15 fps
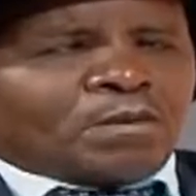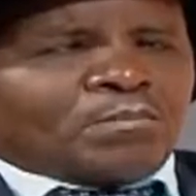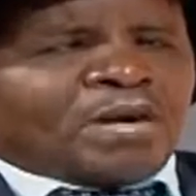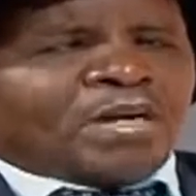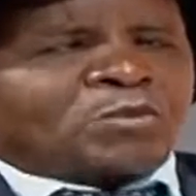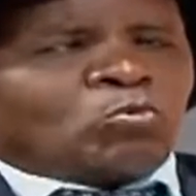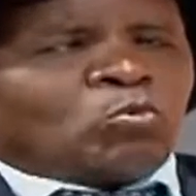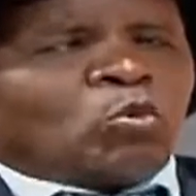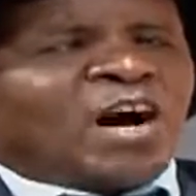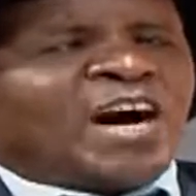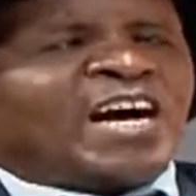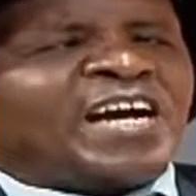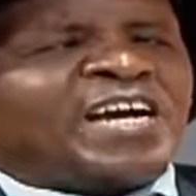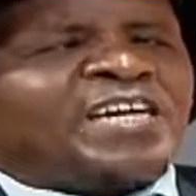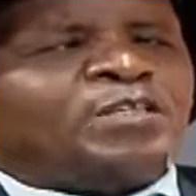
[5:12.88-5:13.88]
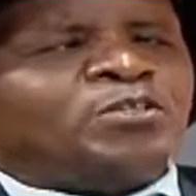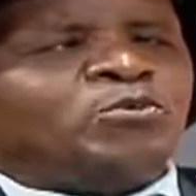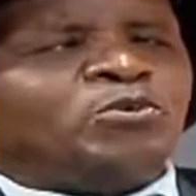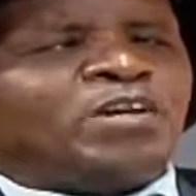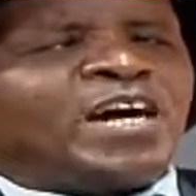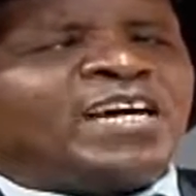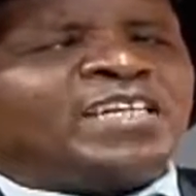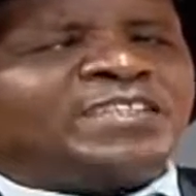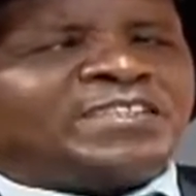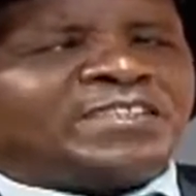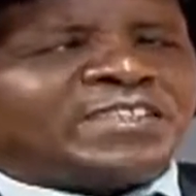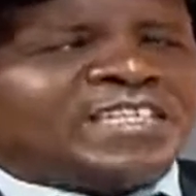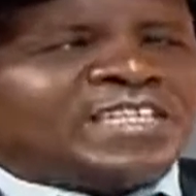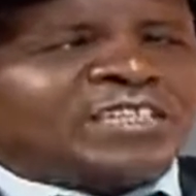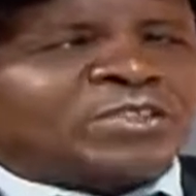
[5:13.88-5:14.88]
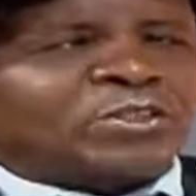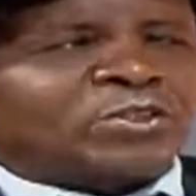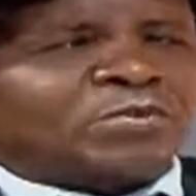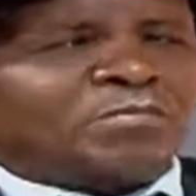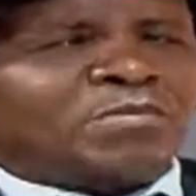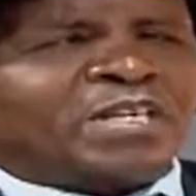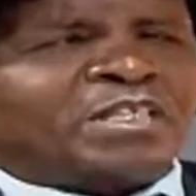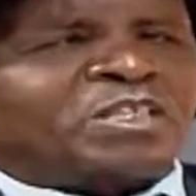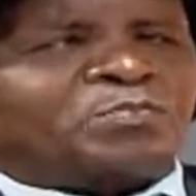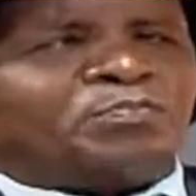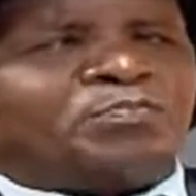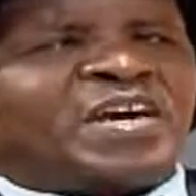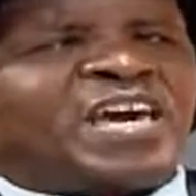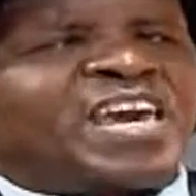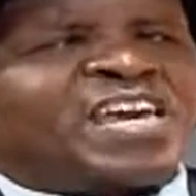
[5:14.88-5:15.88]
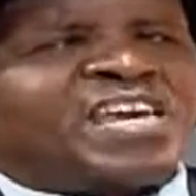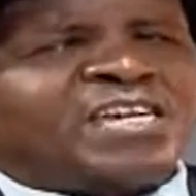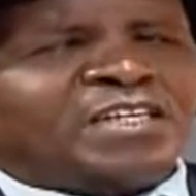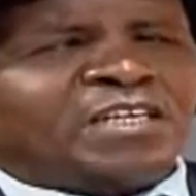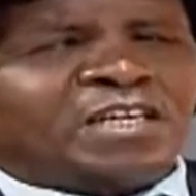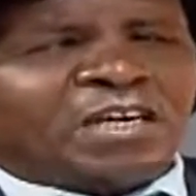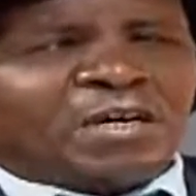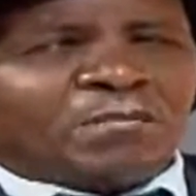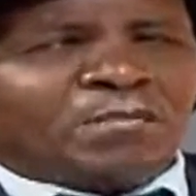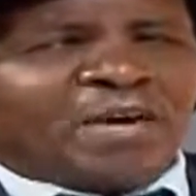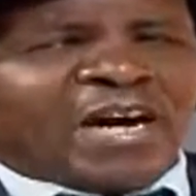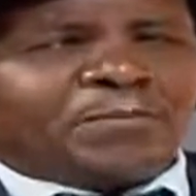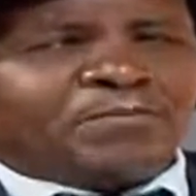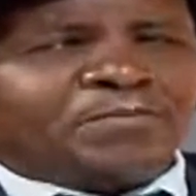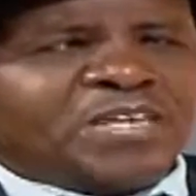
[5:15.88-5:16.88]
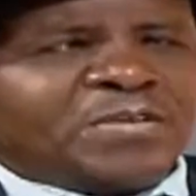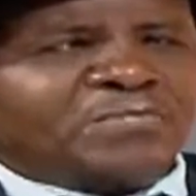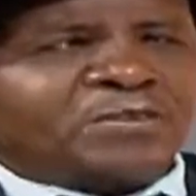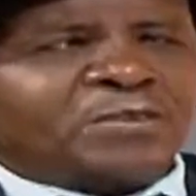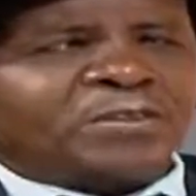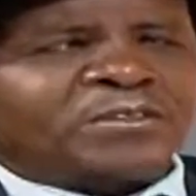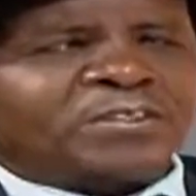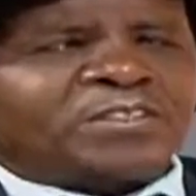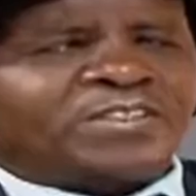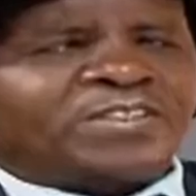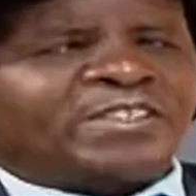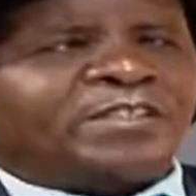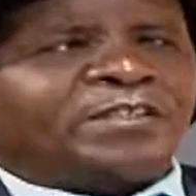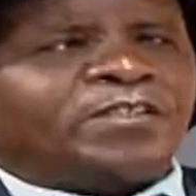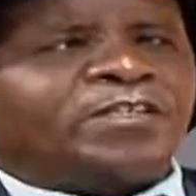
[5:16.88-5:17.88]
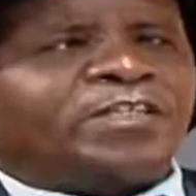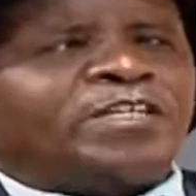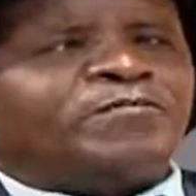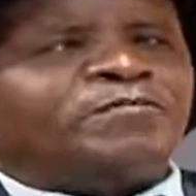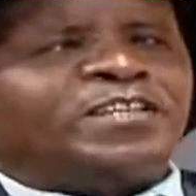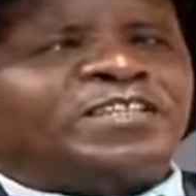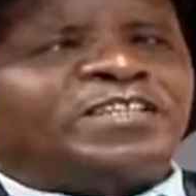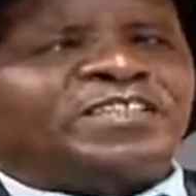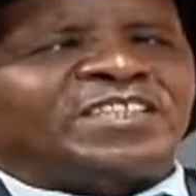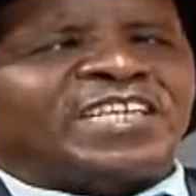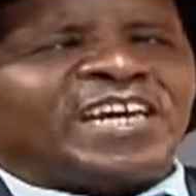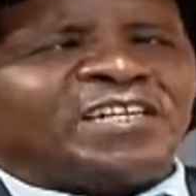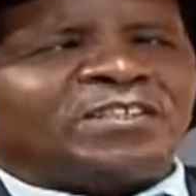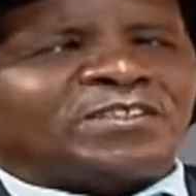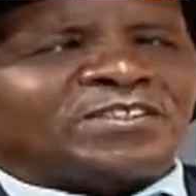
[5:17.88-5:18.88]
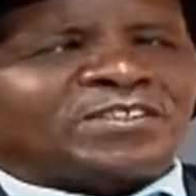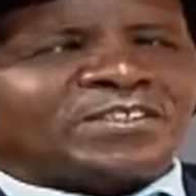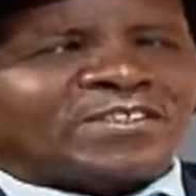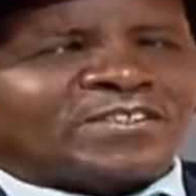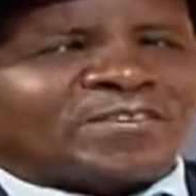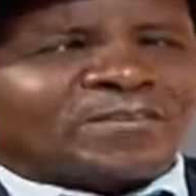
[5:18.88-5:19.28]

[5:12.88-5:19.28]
But why do I see so much pain? My people still live in tents.